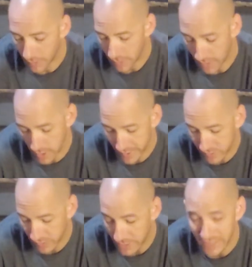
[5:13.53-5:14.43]
This
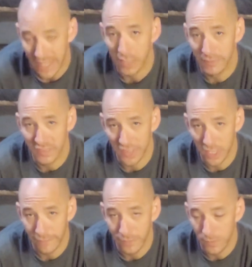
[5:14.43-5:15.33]
will keep the elements
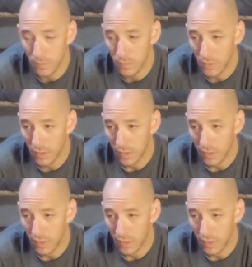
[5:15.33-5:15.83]
off you.